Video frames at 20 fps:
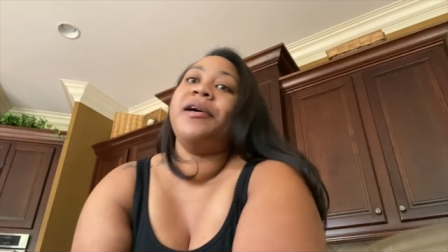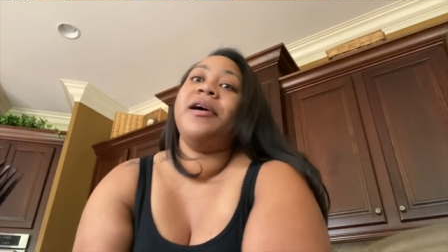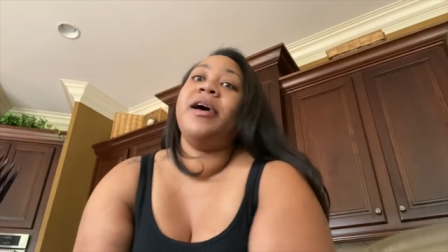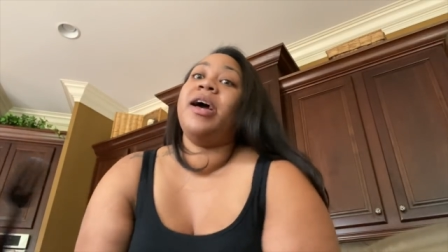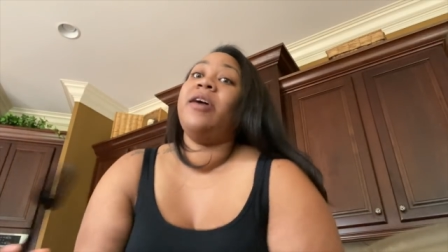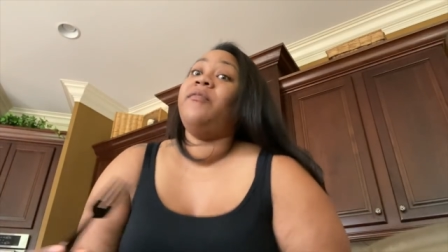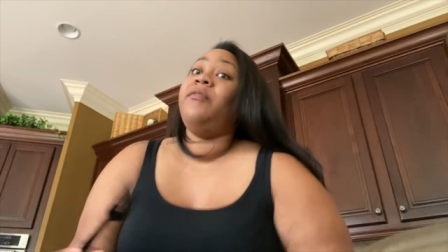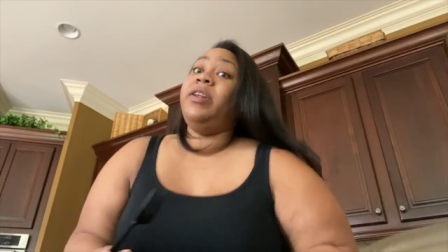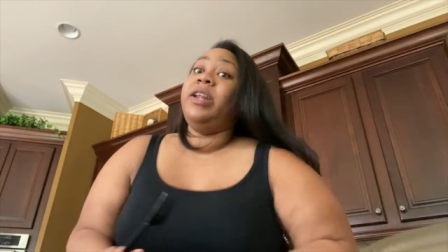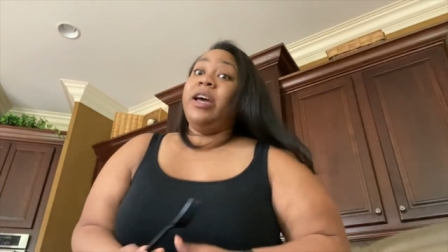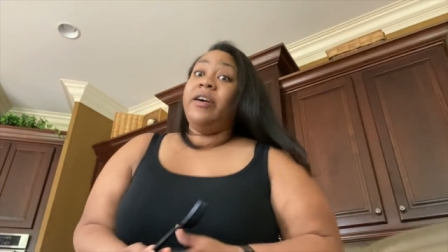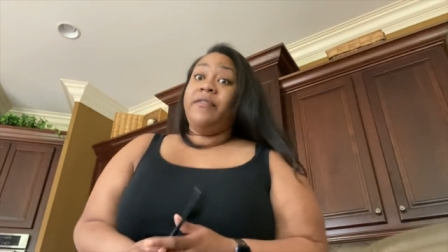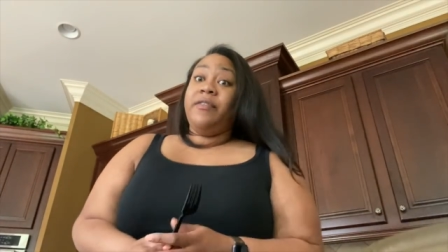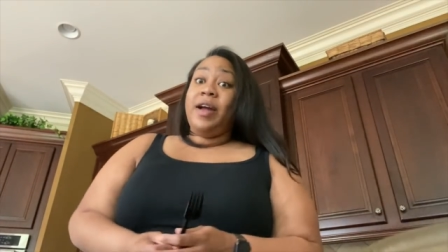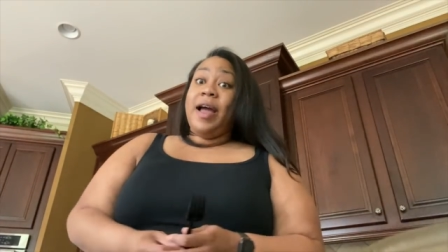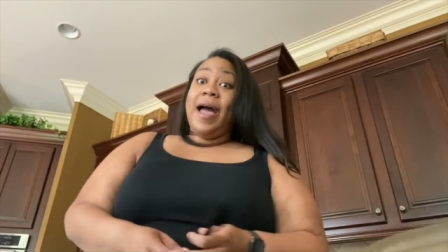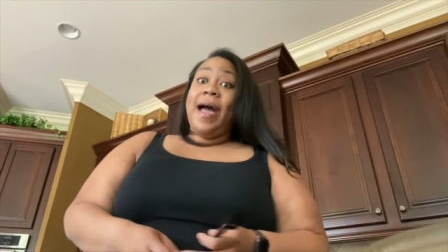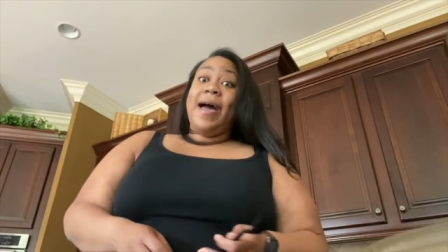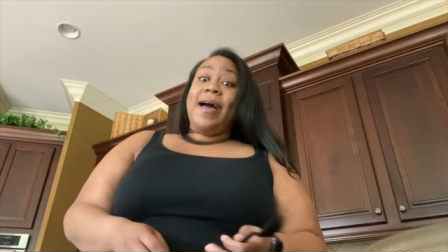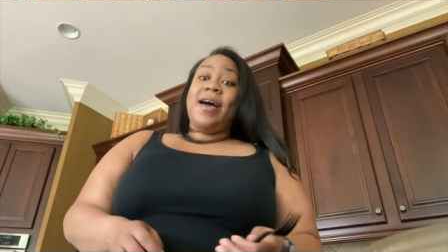I've never
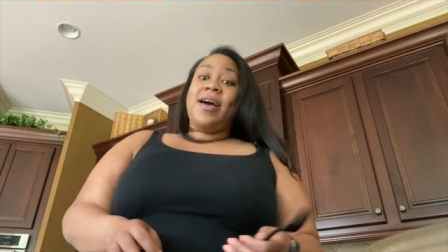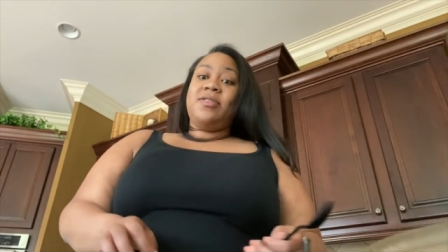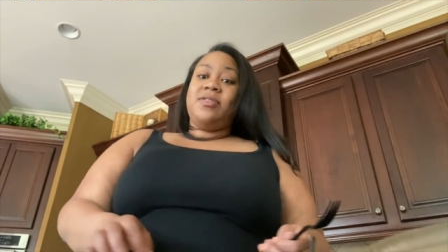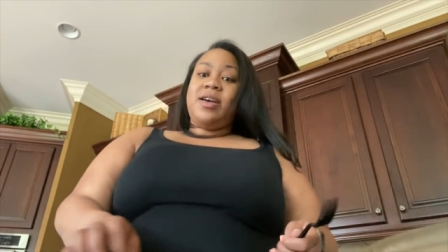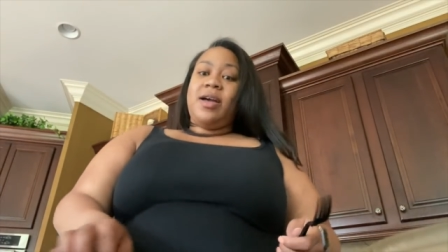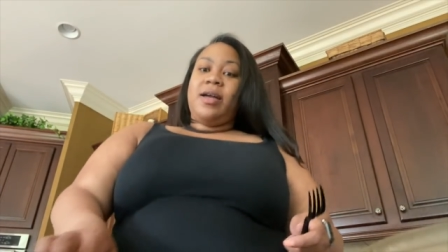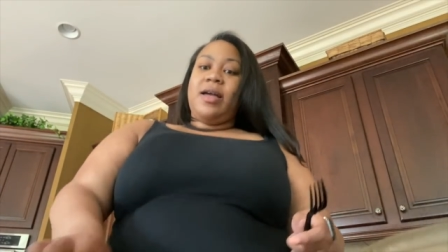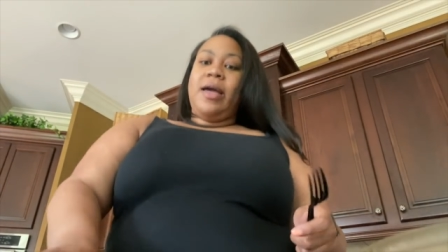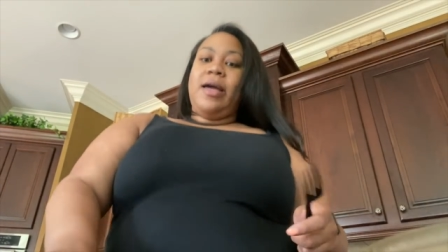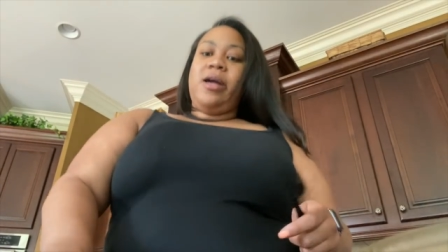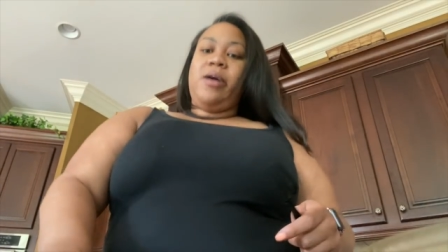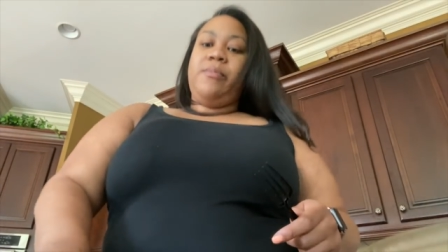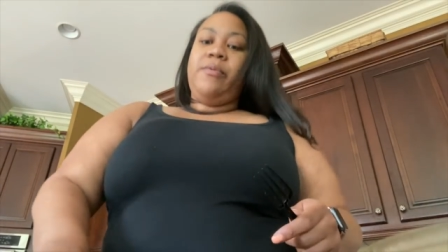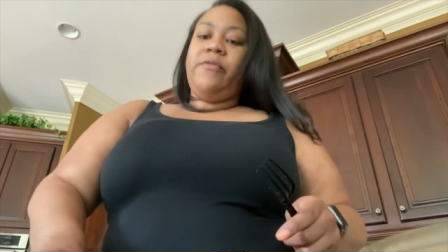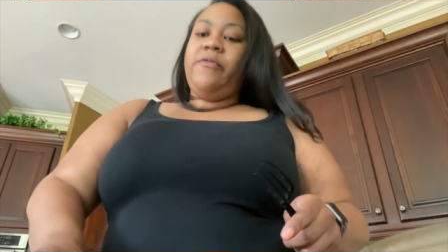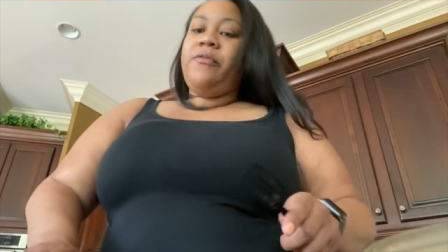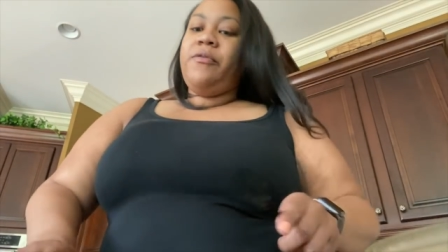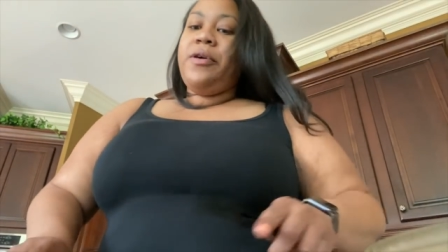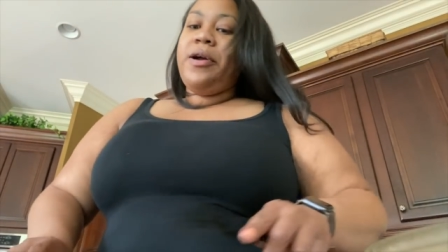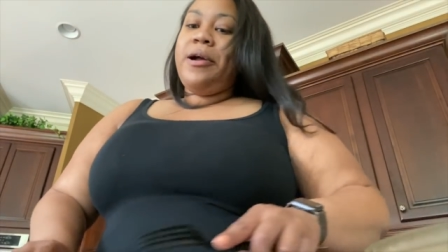had that cake
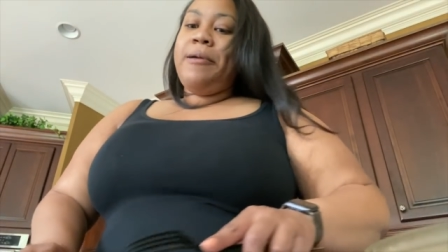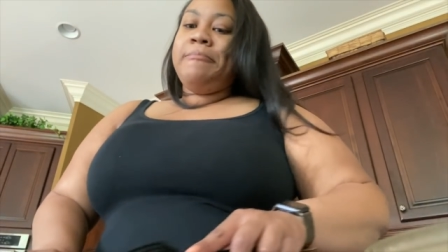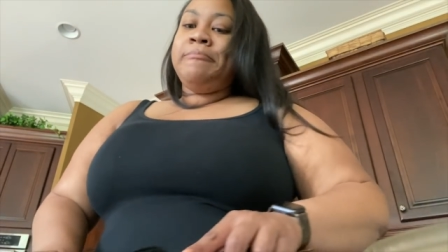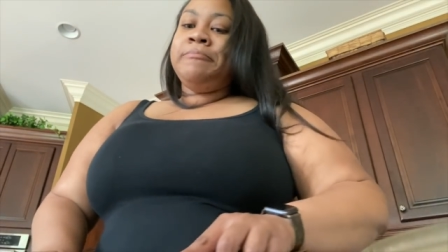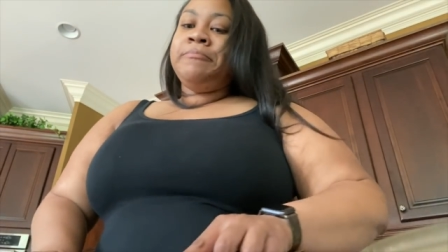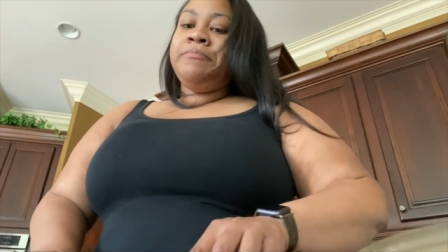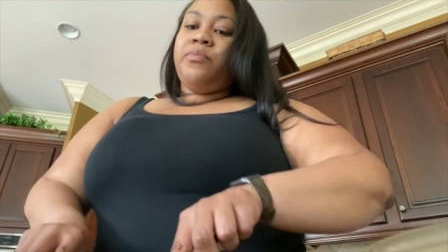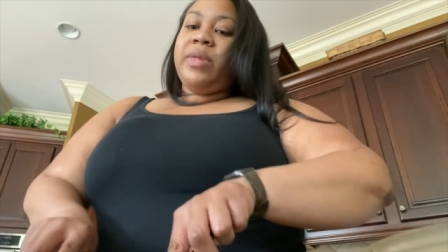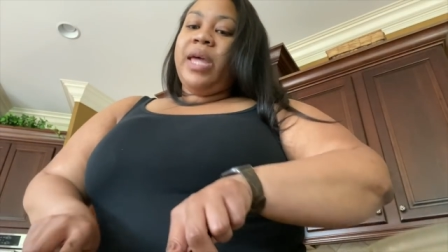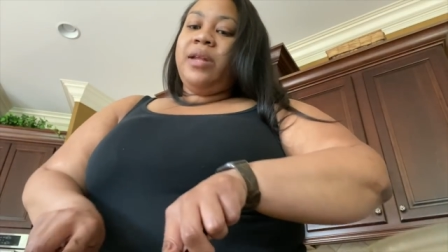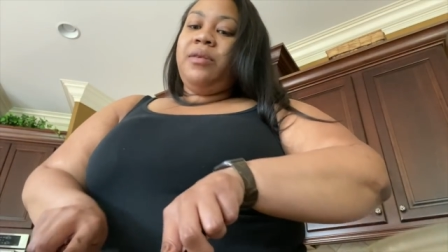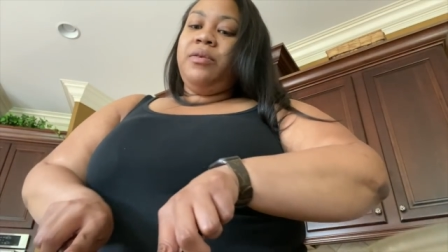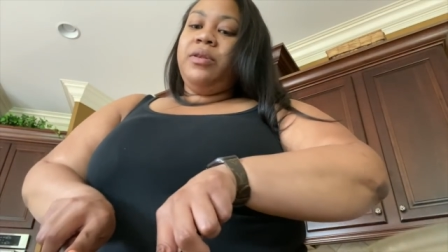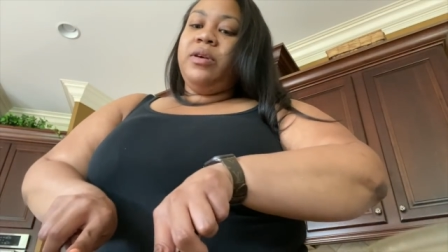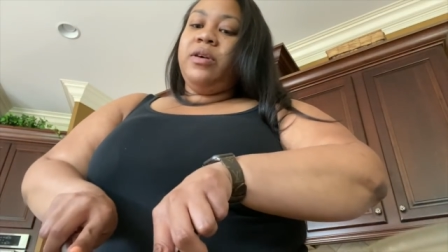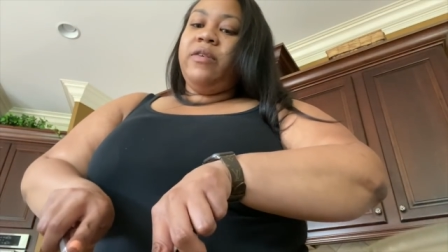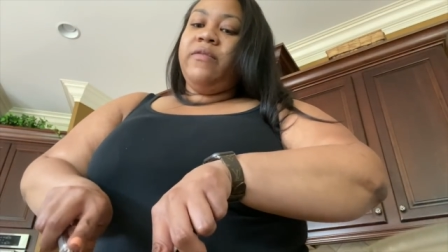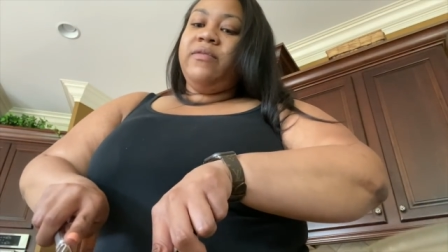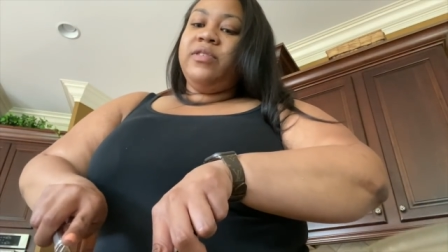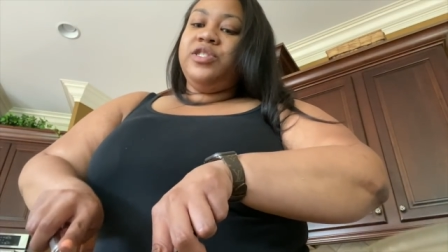before. I don't
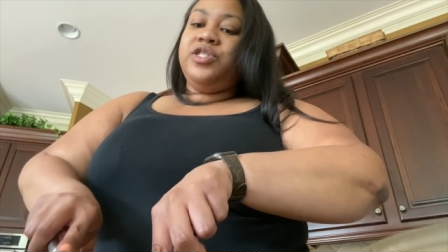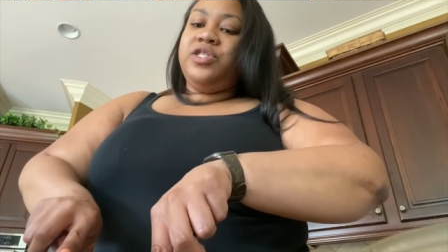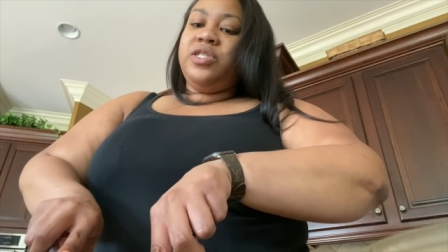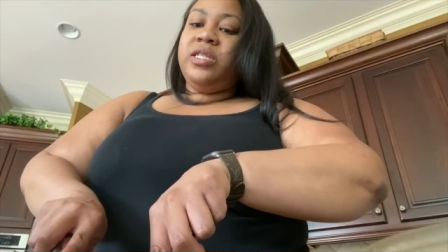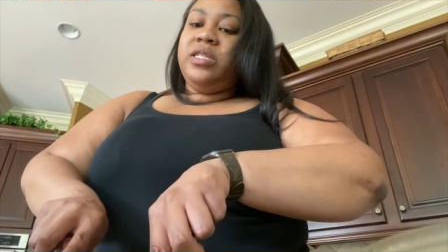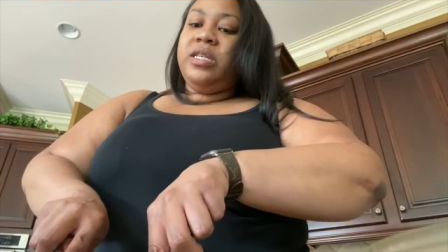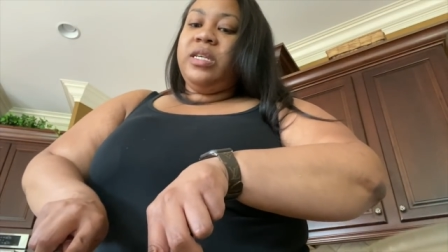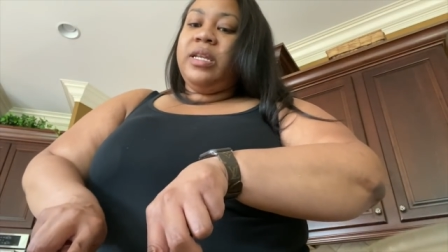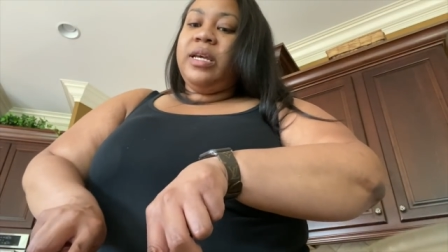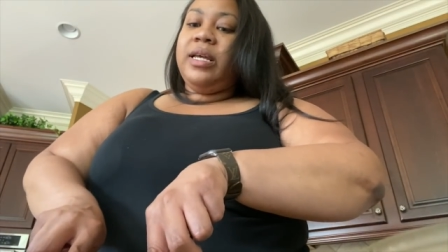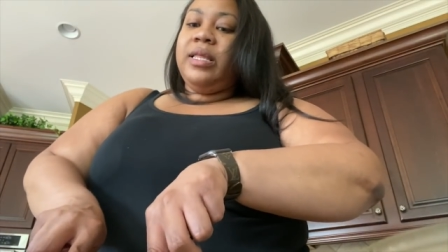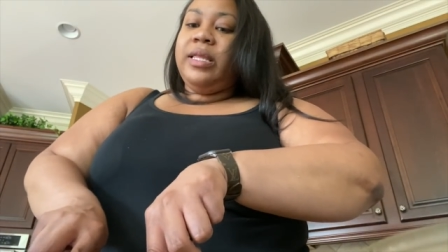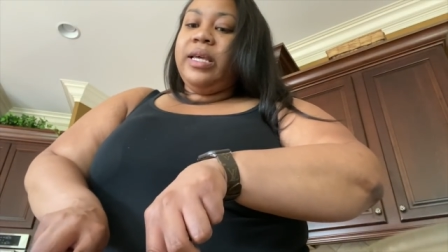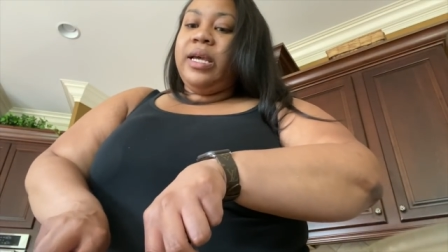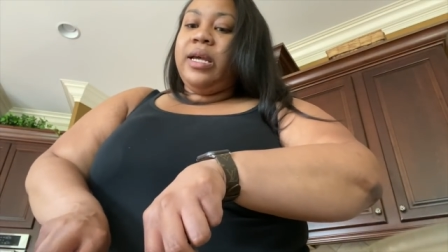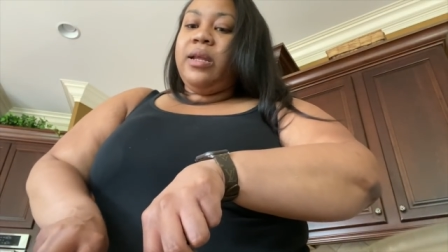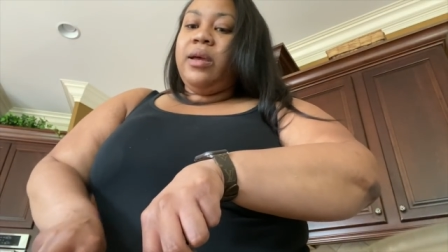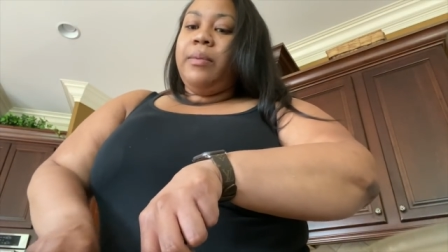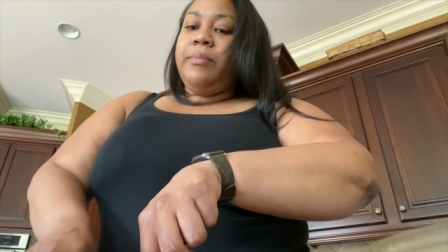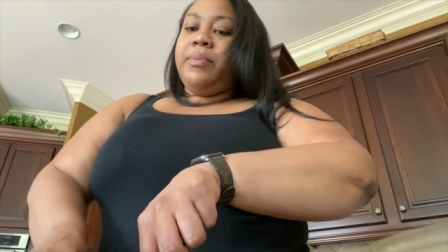know if it's just in
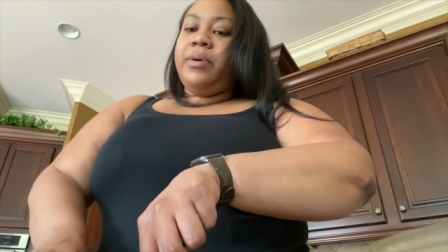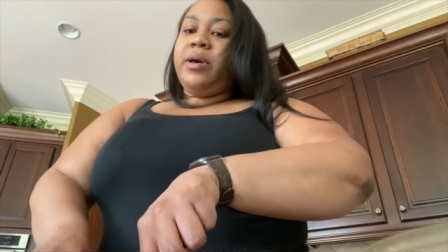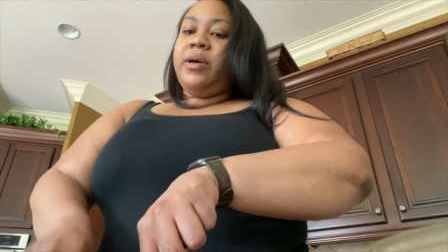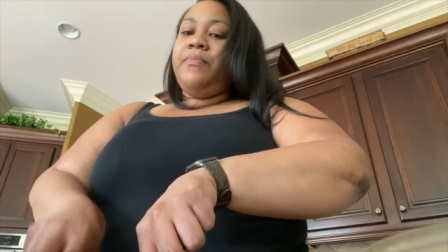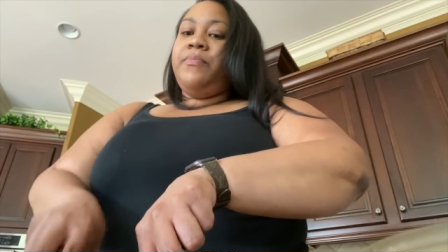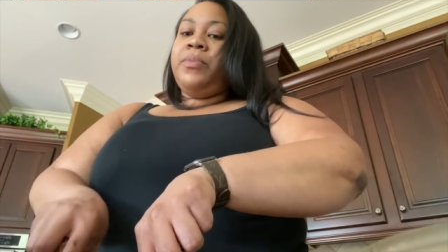Atlanta, but